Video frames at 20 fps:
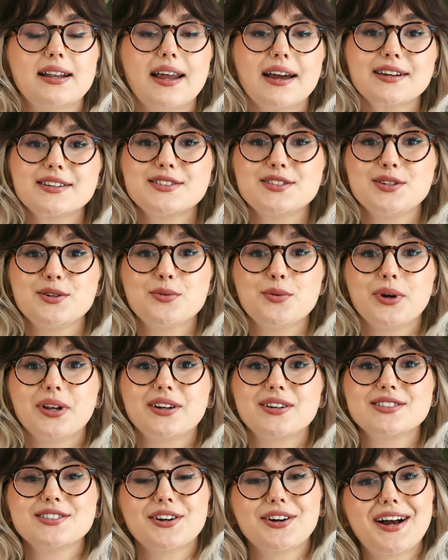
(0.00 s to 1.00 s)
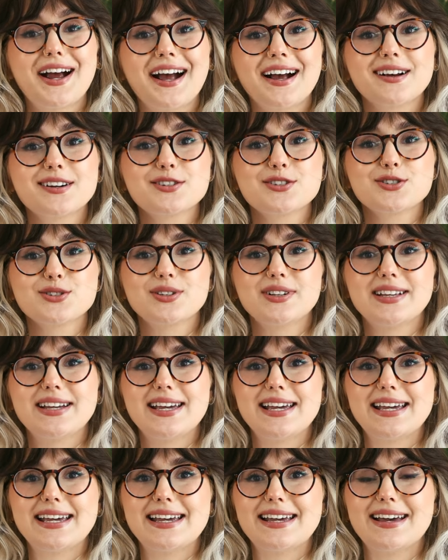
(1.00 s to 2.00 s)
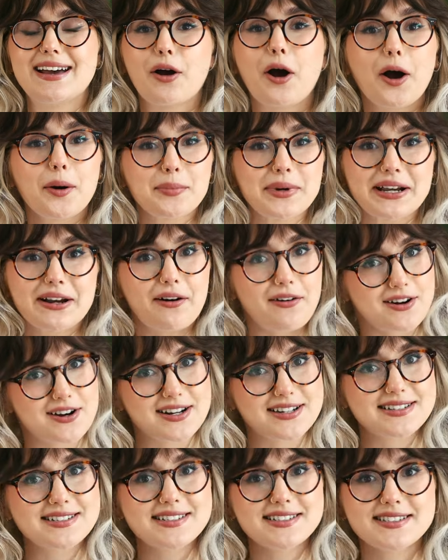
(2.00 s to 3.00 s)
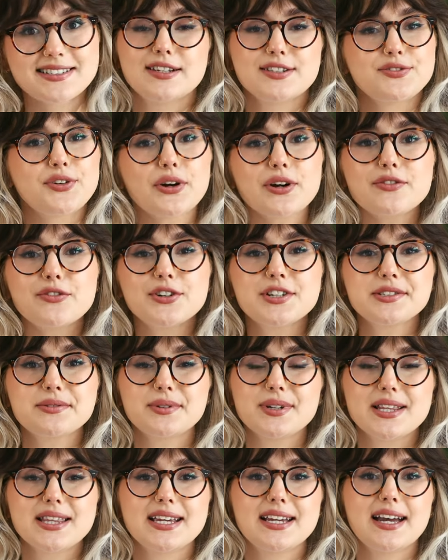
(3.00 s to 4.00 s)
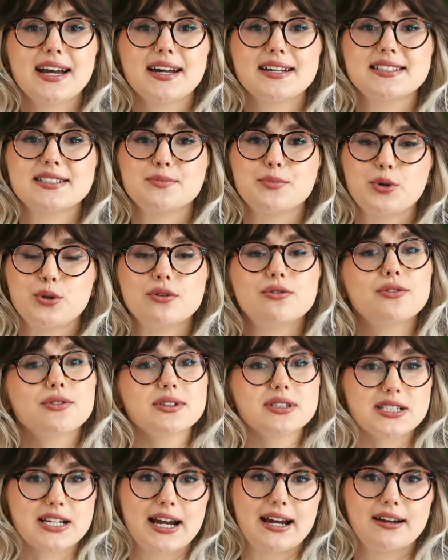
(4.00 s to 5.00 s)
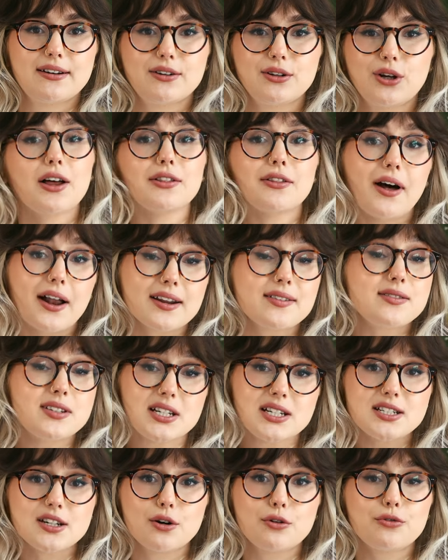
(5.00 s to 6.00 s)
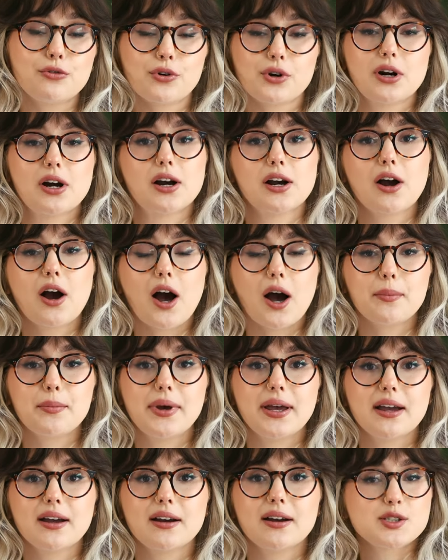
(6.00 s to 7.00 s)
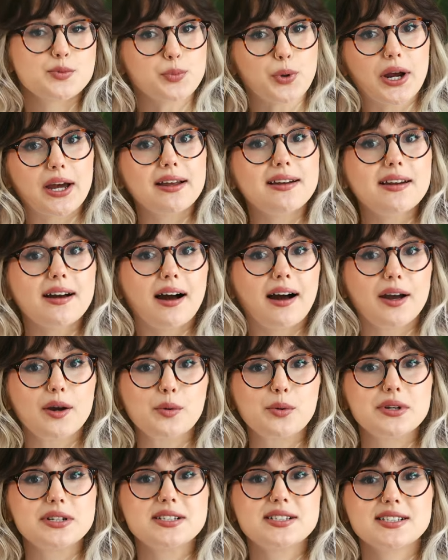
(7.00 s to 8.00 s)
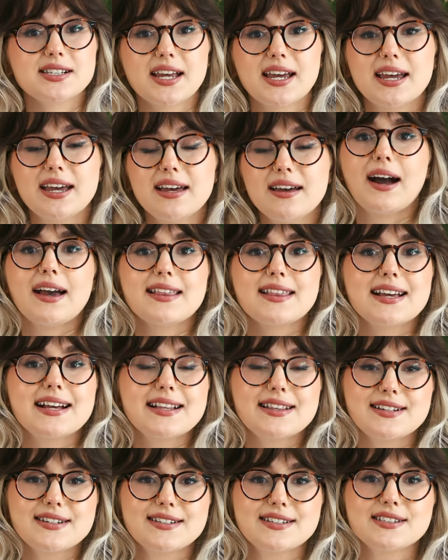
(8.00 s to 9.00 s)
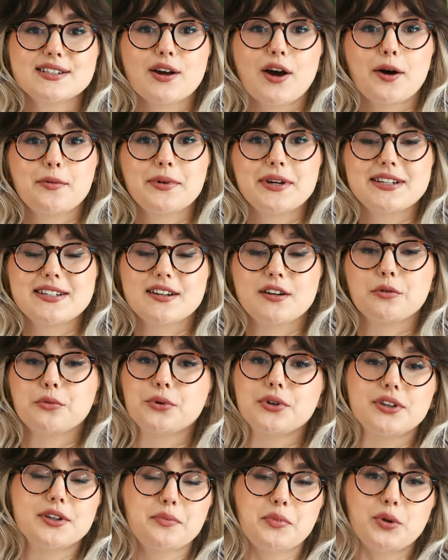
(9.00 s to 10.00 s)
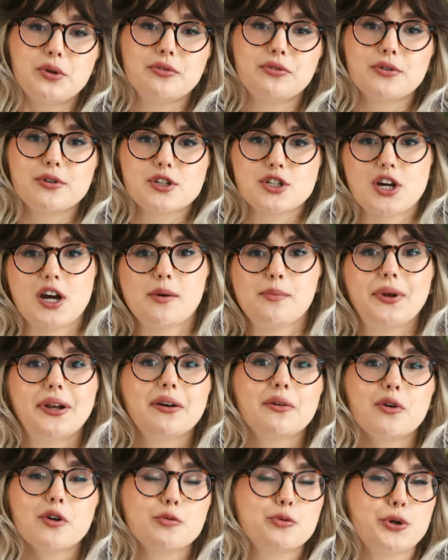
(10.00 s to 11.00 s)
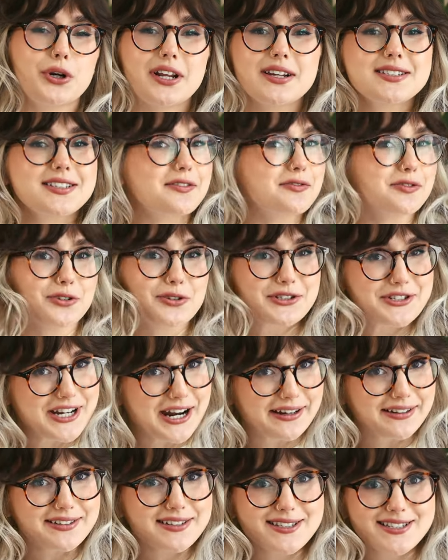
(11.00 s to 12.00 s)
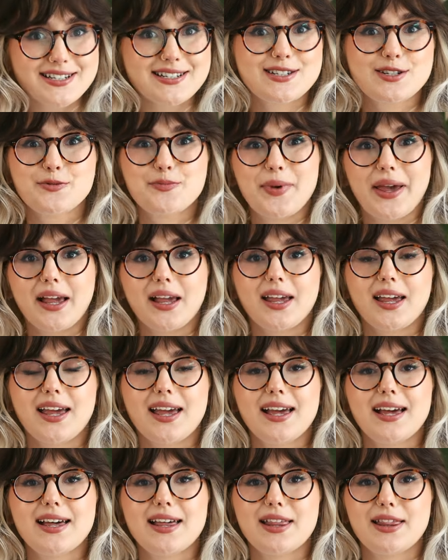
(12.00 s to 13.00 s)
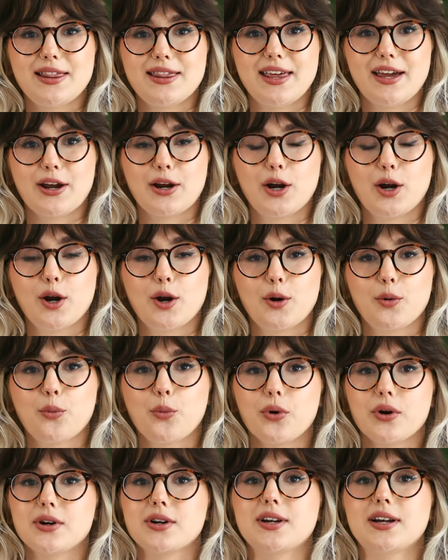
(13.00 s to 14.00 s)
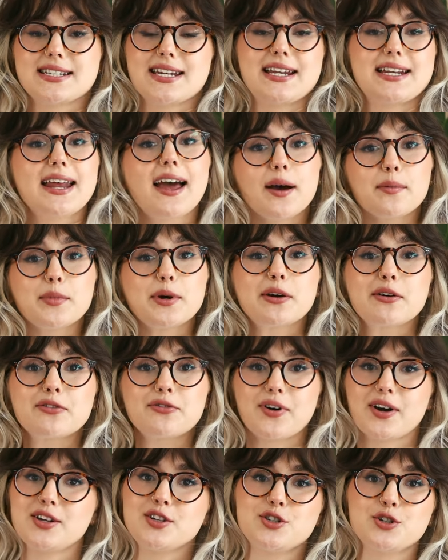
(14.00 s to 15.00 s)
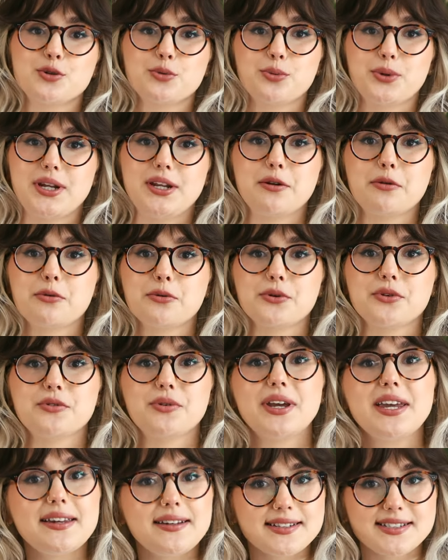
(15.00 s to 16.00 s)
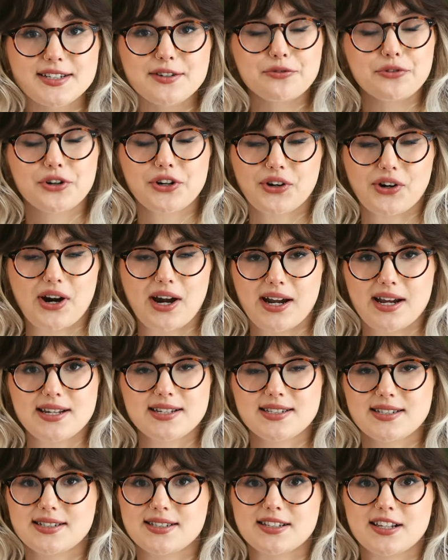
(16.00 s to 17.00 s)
next two winners are actually comic artists. This very first one I think has a beautiful style, a lot of detail for a comic spread I would say. I think this comic did a really beautiful job in incorporating several styles into making their work dynamic, fun to read through, easy for your eyes to